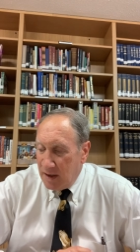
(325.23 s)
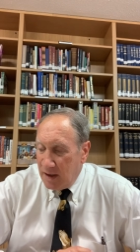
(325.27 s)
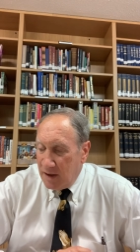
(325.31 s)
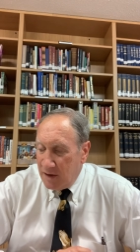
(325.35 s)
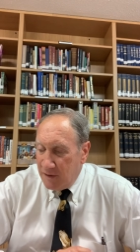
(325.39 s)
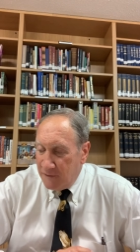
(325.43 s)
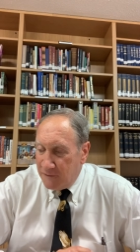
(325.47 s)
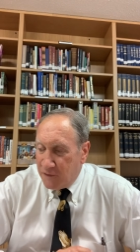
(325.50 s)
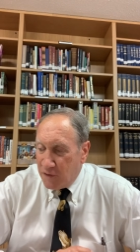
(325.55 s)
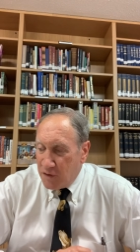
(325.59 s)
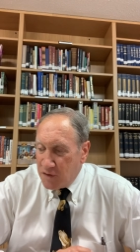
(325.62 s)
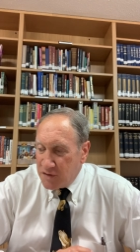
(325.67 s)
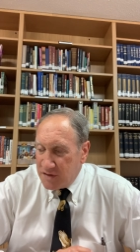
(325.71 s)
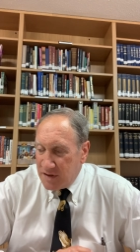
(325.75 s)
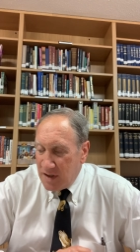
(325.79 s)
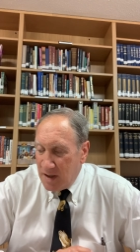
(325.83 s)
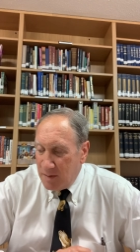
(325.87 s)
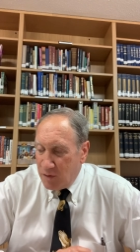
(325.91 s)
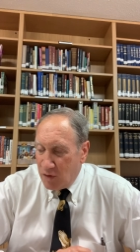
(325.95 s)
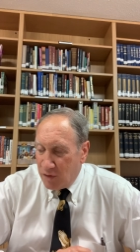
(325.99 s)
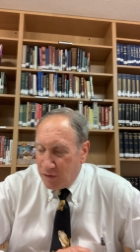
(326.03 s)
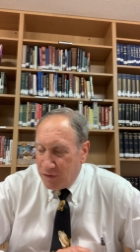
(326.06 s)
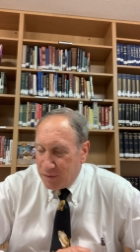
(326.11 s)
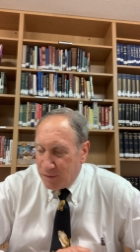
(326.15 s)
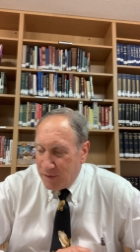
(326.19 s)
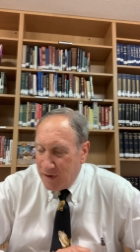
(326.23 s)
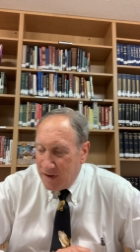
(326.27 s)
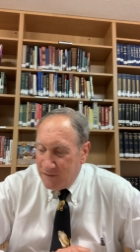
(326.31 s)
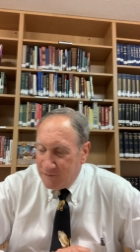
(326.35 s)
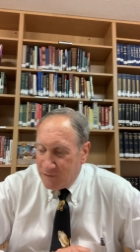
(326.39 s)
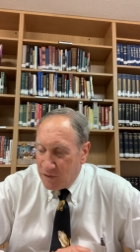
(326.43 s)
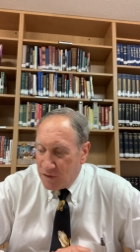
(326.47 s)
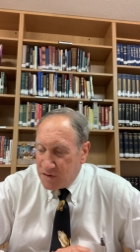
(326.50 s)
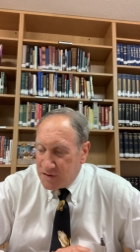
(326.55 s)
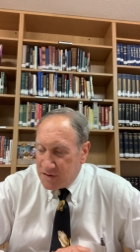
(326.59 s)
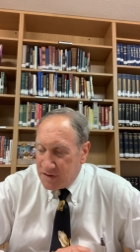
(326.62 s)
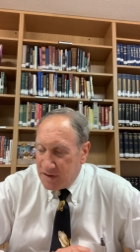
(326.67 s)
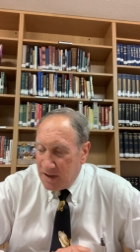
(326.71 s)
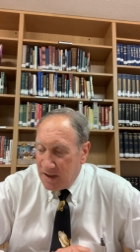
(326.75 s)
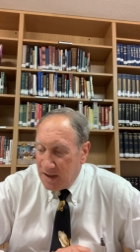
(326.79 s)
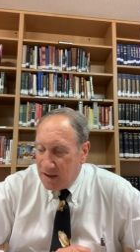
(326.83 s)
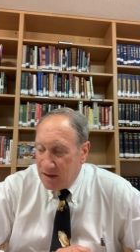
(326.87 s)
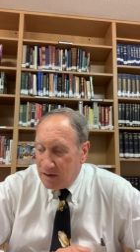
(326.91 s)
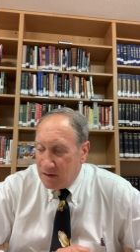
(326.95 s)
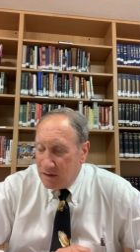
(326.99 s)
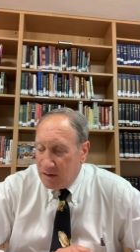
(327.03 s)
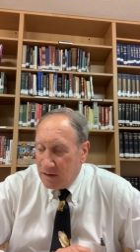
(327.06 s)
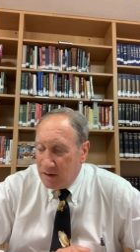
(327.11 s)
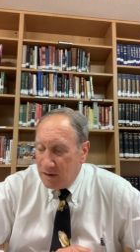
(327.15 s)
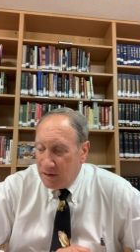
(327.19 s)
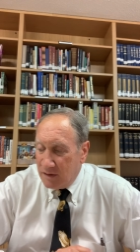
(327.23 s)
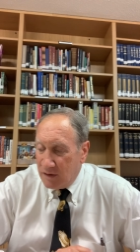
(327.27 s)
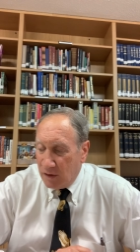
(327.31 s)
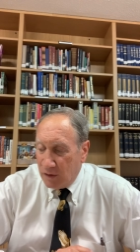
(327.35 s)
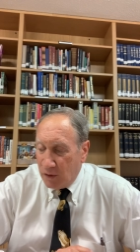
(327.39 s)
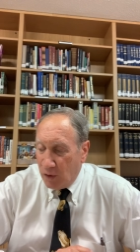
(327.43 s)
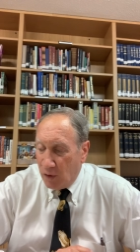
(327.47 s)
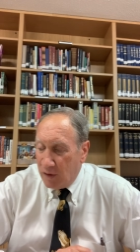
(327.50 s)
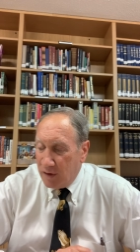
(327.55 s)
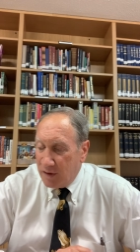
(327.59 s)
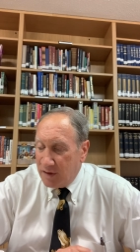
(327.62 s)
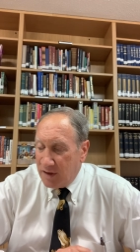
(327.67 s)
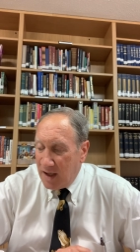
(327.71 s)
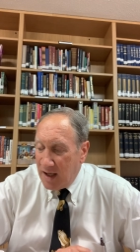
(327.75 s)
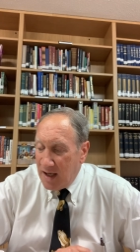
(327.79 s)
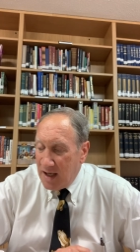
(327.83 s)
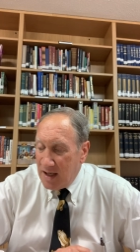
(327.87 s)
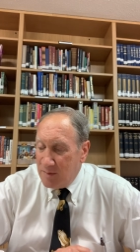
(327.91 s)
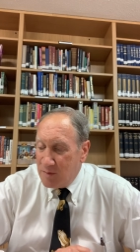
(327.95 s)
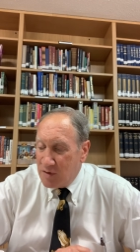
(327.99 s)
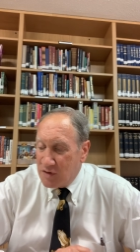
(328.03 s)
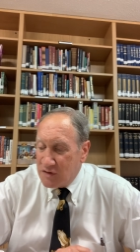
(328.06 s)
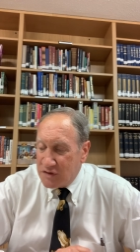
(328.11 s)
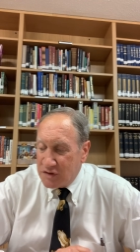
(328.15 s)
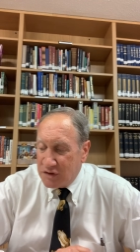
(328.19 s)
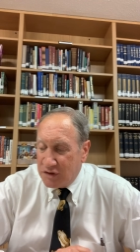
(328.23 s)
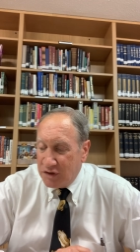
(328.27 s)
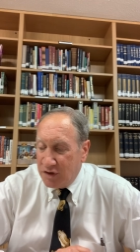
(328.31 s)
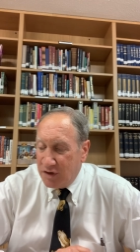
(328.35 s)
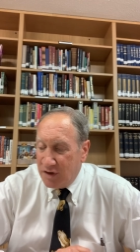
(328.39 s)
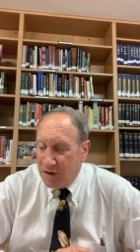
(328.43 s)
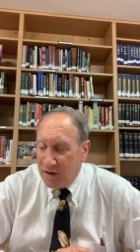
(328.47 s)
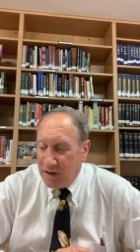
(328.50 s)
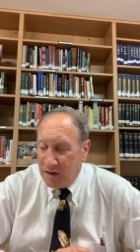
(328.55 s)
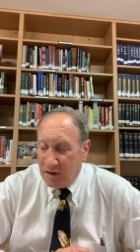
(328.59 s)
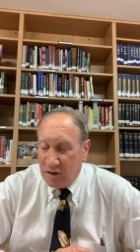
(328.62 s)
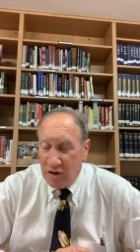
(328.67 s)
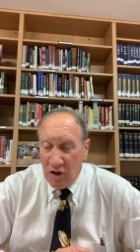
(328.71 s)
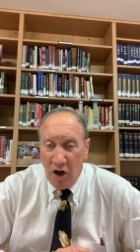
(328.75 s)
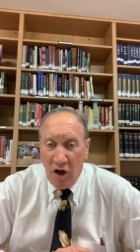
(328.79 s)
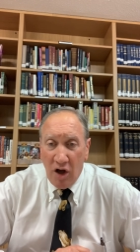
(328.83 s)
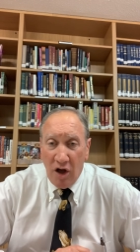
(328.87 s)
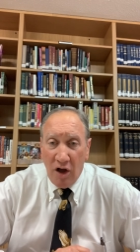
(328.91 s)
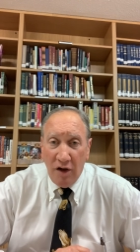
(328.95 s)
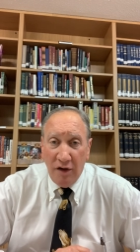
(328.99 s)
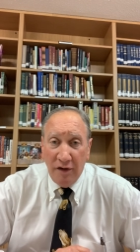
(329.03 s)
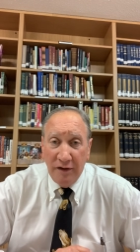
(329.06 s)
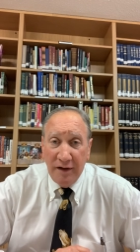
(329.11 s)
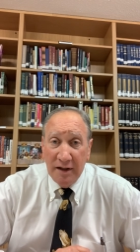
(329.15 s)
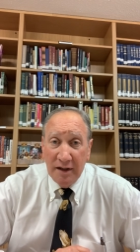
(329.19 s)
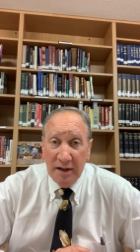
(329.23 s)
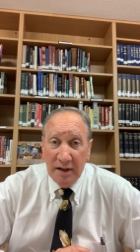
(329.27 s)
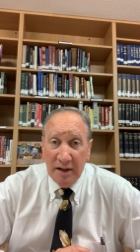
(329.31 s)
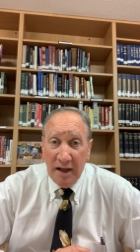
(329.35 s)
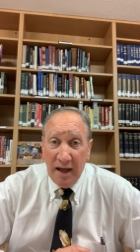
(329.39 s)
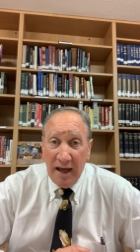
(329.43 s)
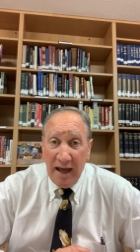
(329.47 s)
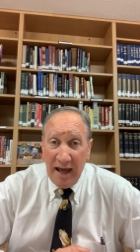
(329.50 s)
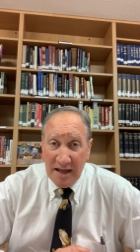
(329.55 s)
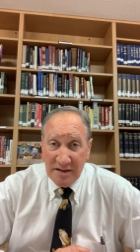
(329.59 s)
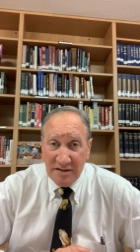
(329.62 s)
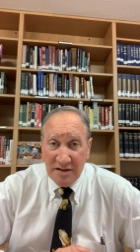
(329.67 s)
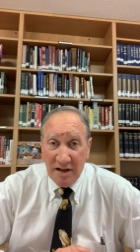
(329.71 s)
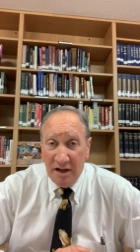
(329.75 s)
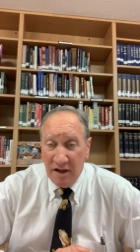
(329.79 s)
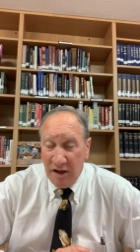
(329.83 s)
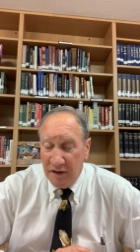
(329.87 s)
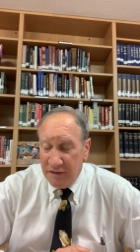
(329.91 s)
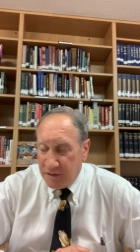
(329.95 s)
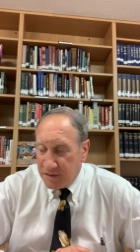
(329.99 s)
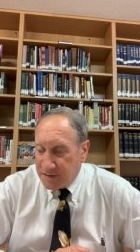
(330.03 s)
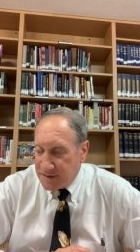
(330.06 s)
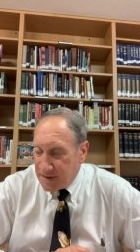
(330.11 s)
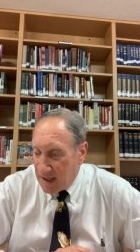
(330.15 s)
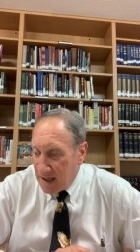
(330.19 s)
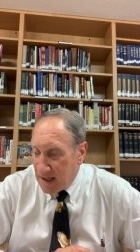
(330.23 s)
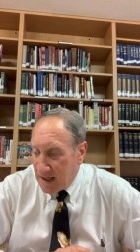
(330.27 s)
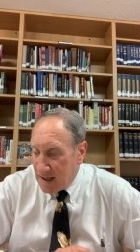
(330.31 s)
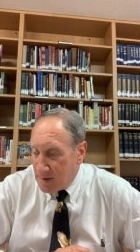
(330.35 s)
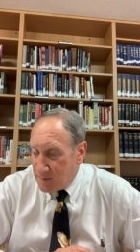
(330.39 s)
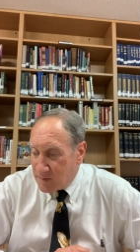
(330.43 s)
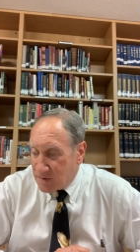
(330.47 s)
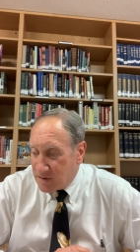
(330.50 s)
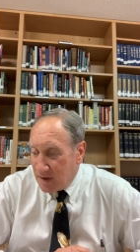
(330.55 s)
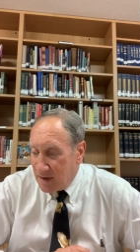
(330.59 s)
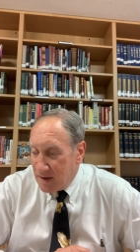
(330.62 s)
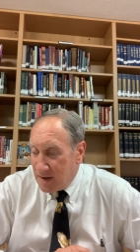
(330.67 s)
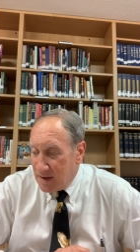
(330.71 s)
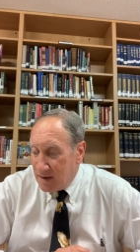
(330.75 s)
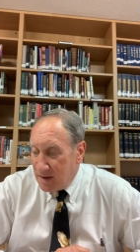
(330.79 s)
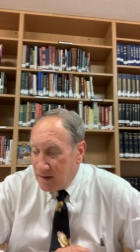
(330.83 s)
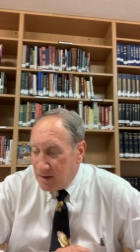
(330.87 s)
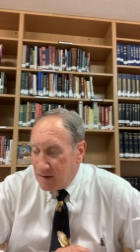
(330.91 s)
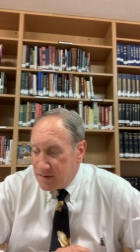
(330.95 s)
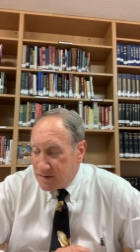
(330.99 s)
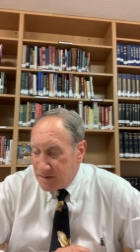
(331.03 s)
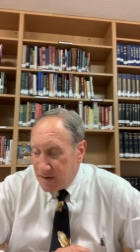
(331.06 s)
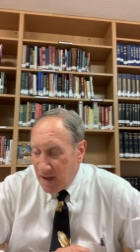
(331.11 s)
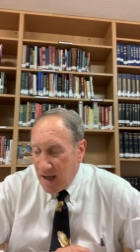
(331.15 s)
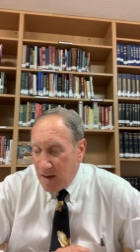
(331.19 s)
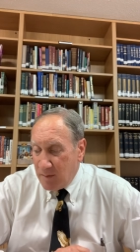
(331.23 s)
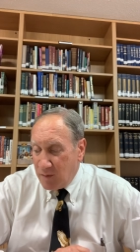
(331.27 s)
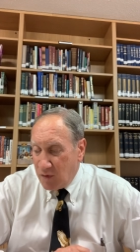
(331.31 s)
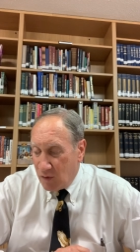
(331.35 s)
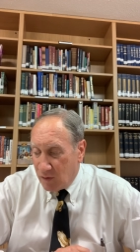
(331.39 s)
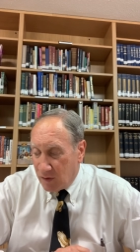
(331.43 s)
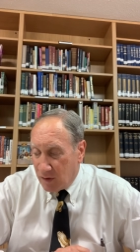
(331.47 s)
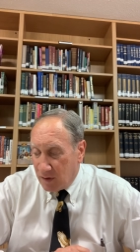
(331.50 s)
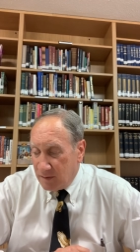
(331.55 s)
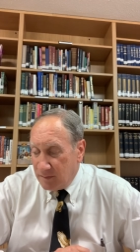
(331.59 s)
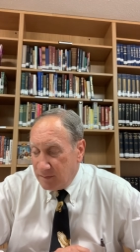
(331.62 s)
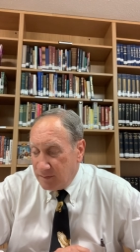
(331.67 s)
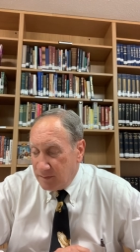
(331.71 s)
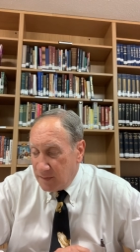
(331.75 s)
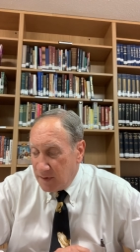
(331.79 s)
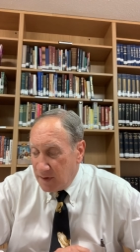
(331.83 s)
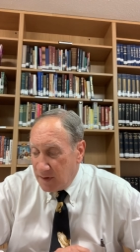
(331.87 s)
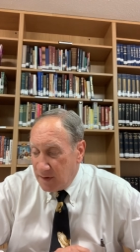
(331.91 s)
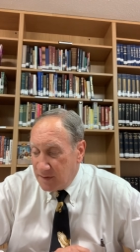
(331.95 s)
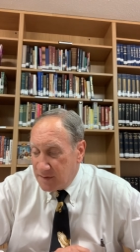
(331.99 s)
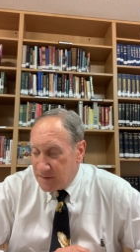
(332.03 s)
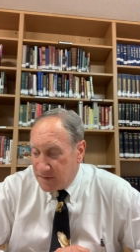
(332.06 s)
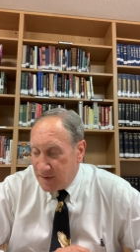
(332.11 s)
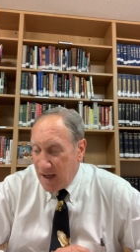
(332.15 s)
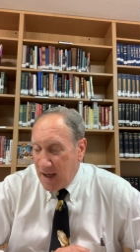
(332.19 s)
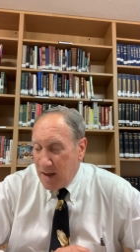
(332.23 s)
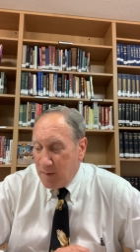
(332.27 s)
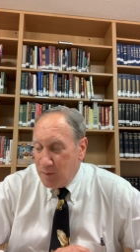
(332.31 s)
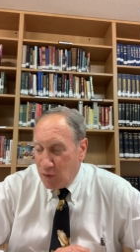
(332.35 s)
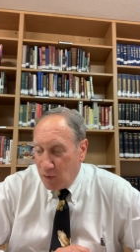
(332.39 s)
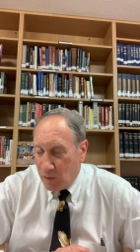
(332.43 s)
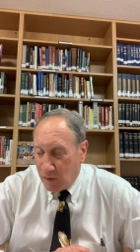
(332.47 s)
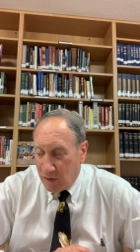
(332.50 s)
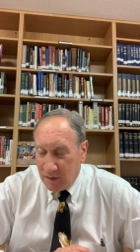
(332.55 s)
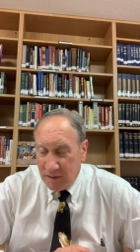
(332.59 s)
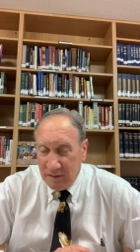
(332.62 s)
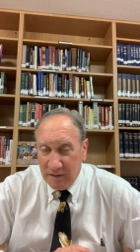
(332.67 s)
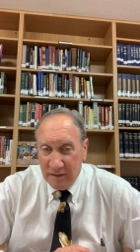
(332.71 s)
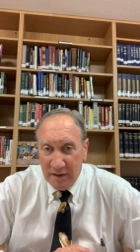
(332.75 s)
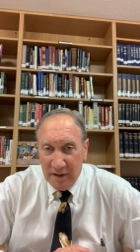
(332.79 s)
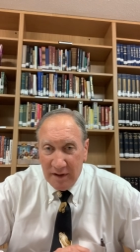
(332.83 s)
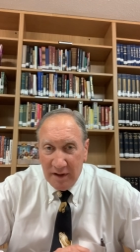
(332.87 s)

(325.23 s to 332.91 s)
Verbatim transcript: And in 1 Samuel 3 and verse 10, the Lord came and stood and called, as at other times, Samuel, Samuel.